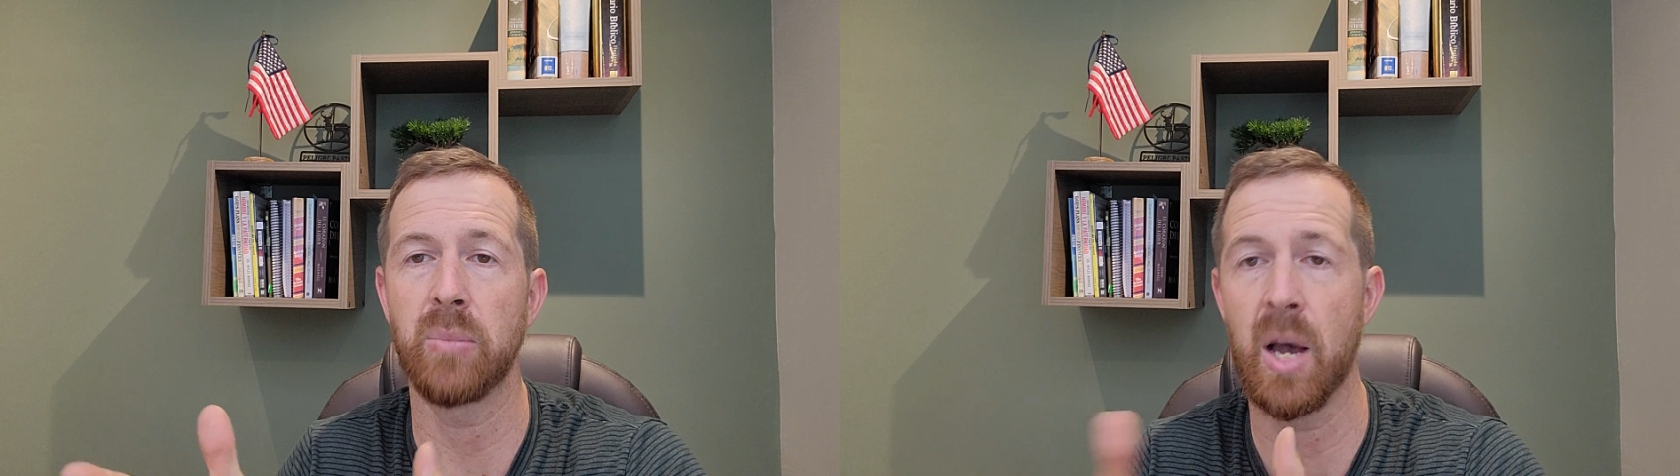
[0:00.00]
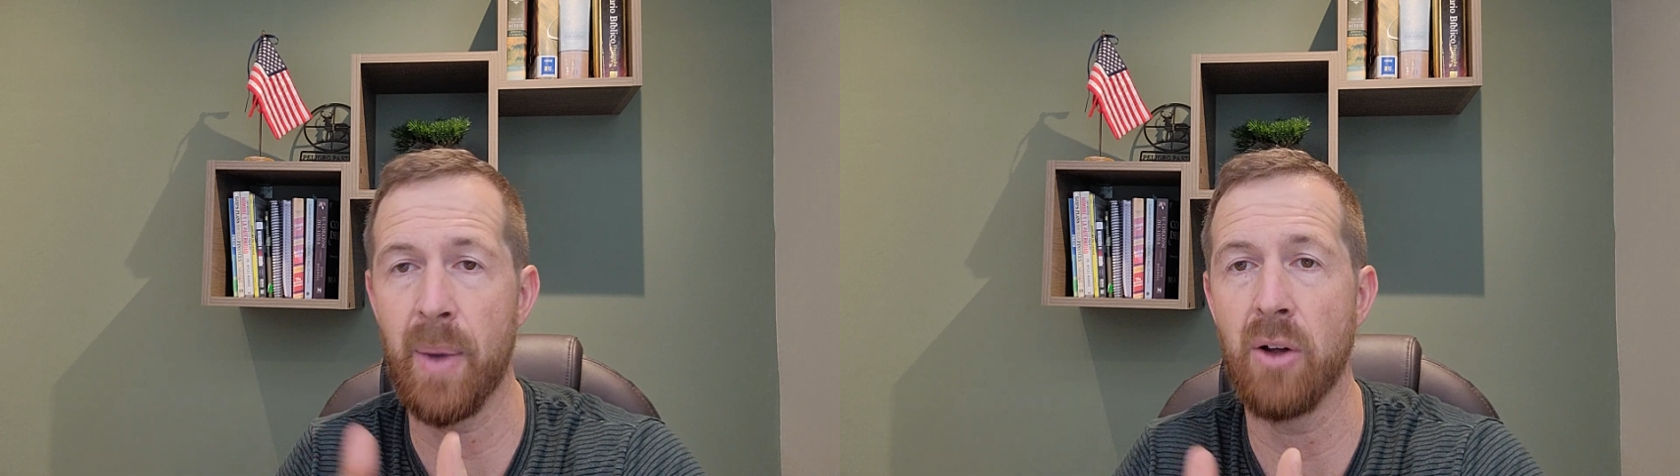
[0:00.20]

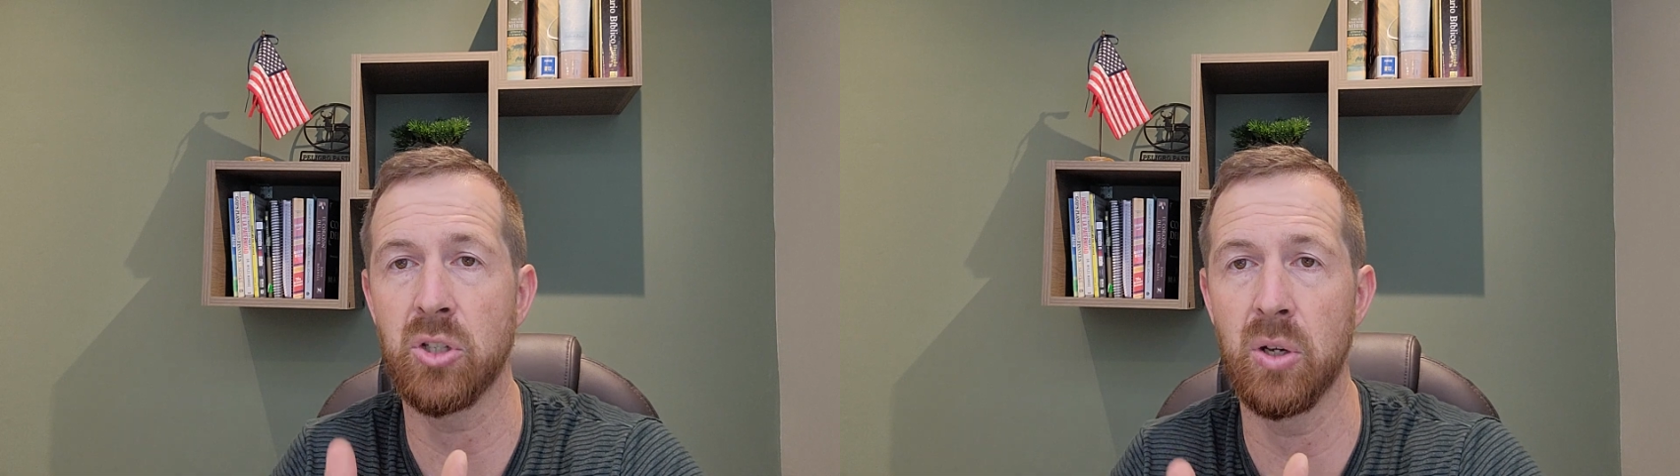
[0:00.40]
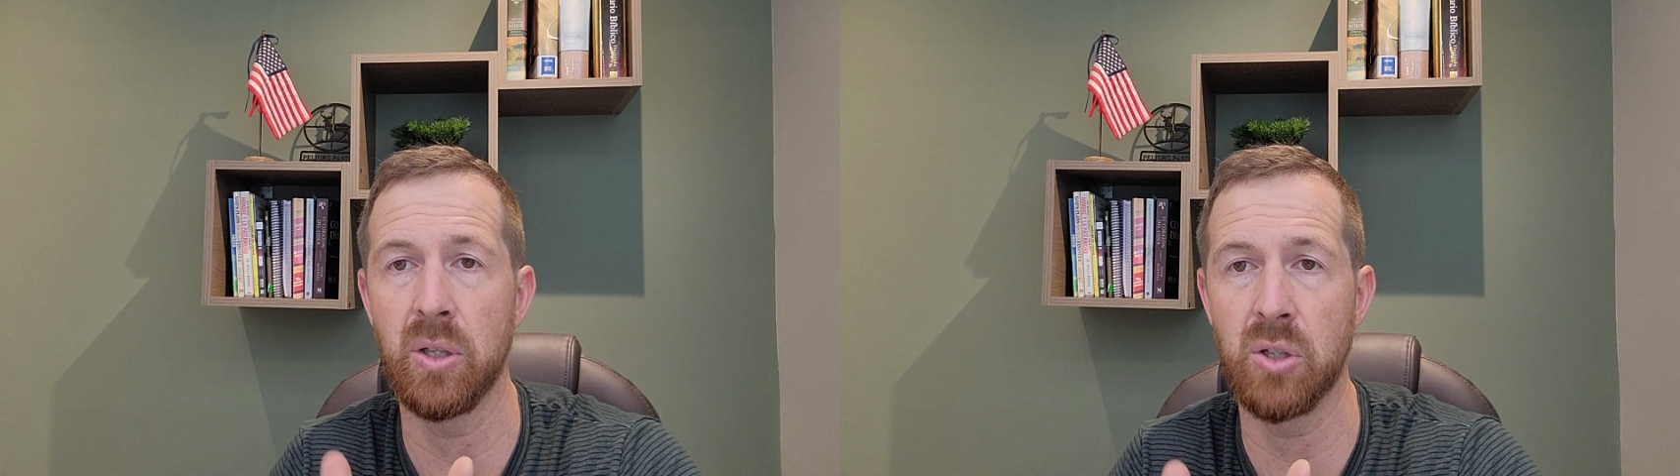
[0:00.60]
come
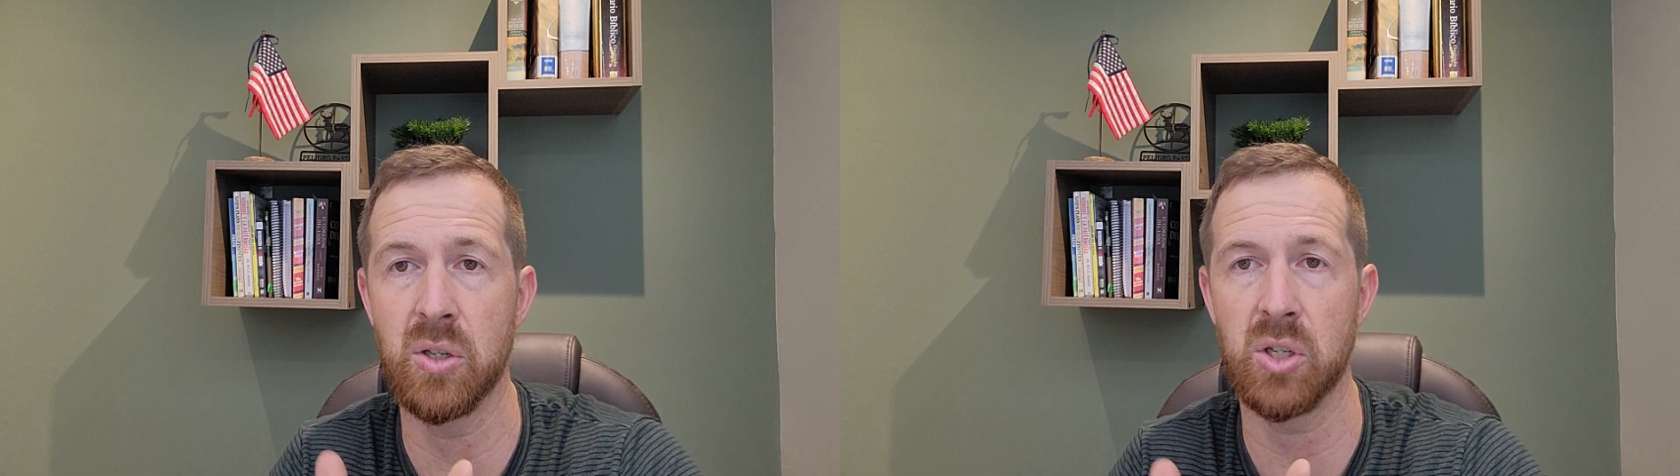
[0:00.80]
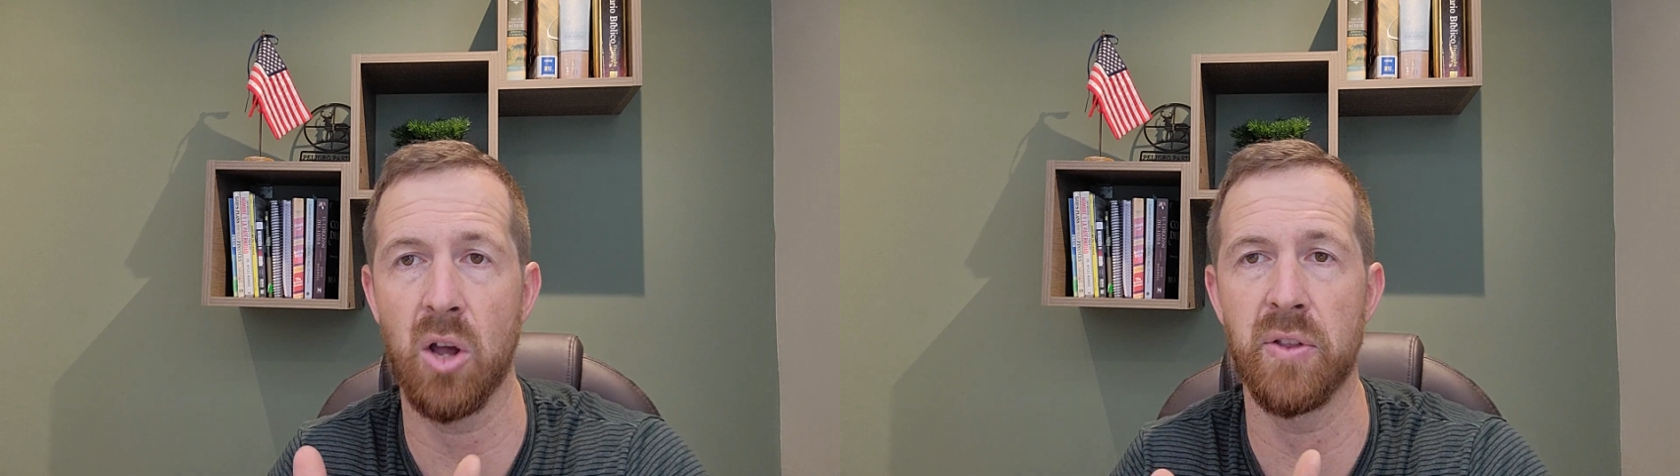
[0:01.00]
out to
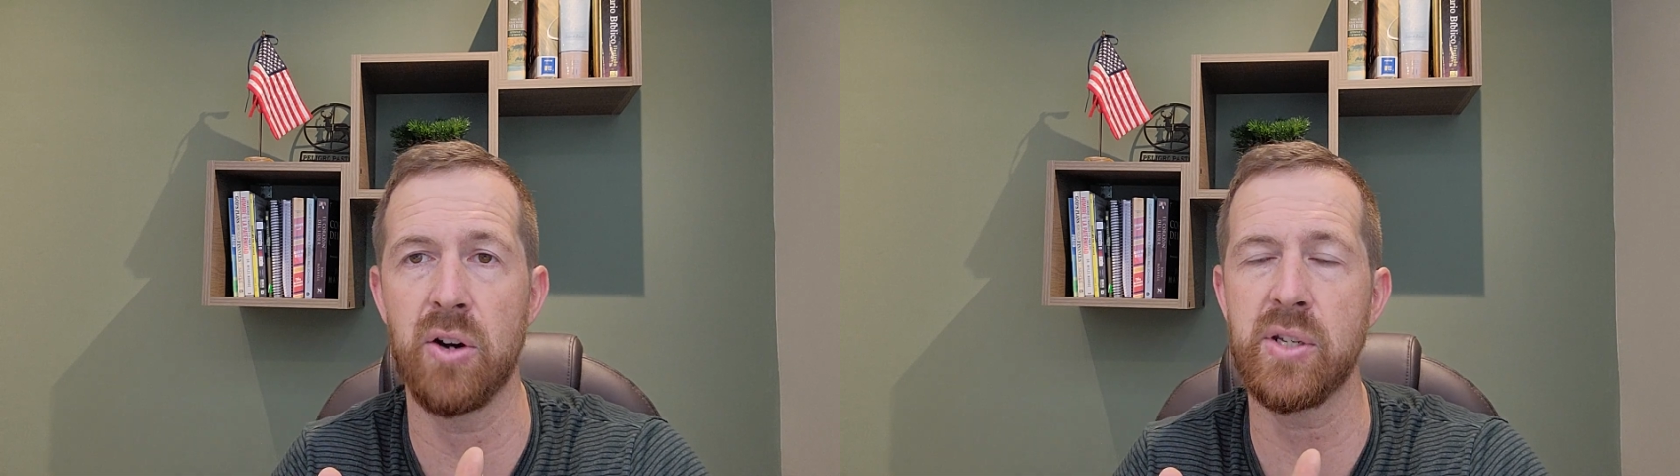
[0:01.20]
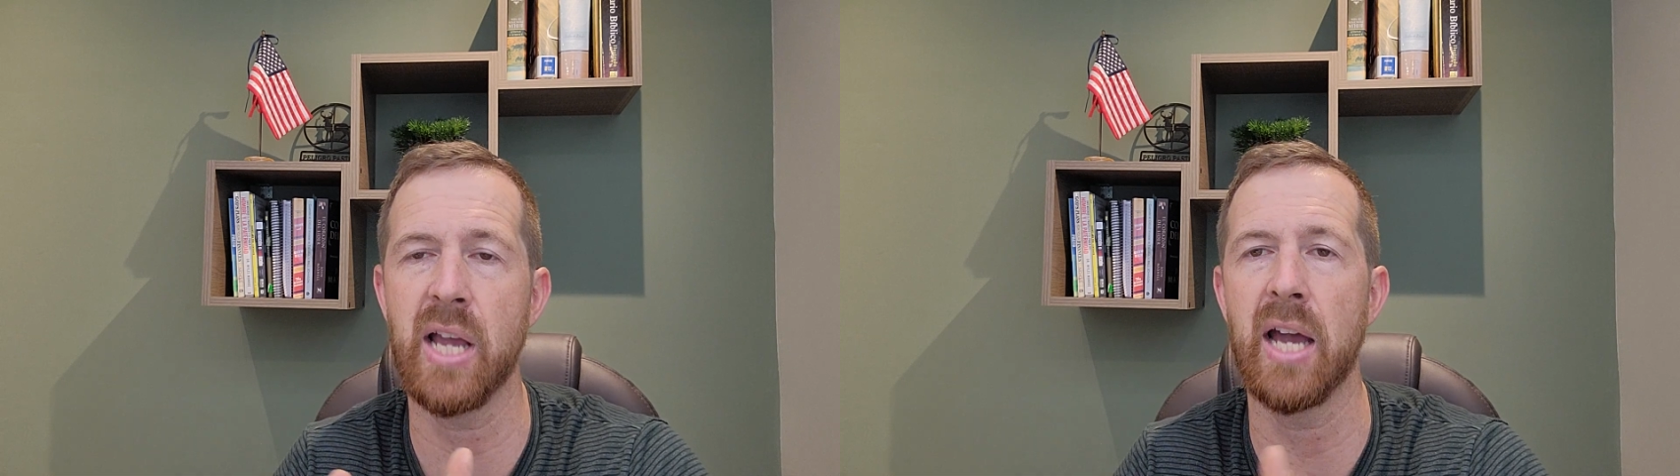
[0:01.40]
install
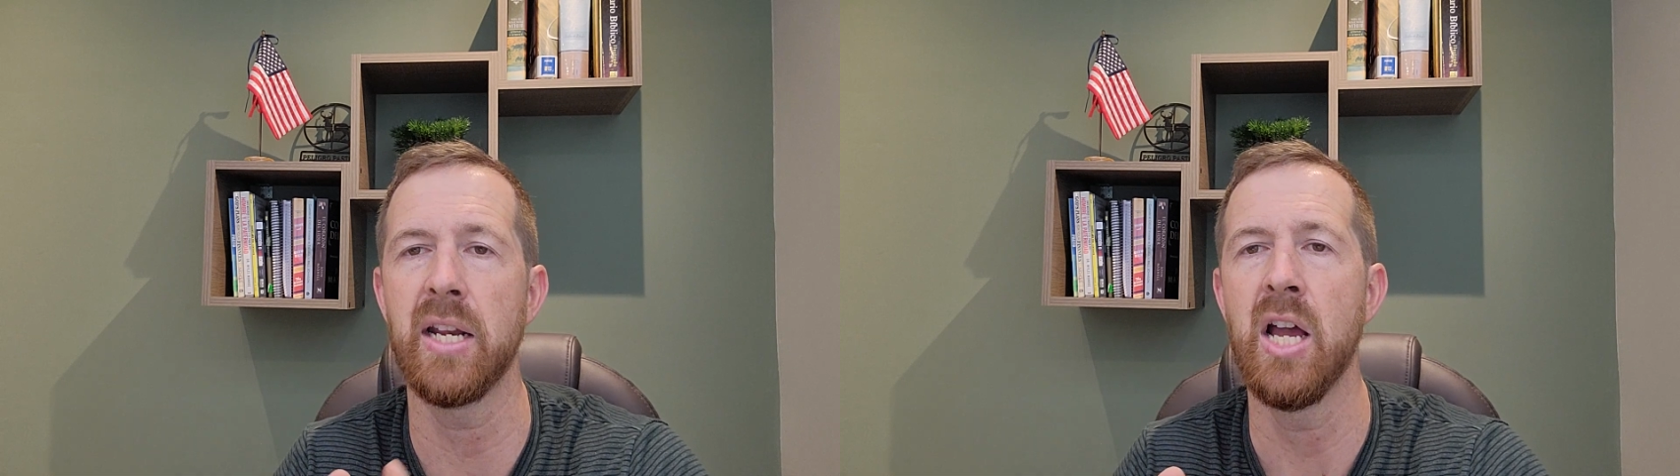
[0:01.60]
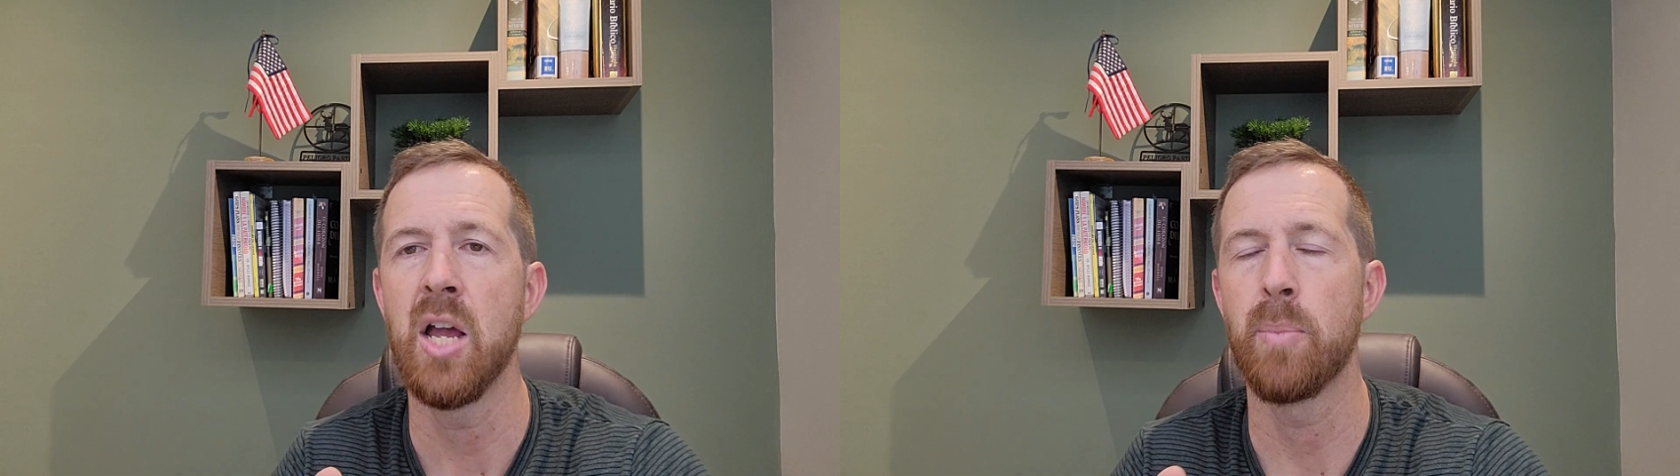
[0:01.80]
their side,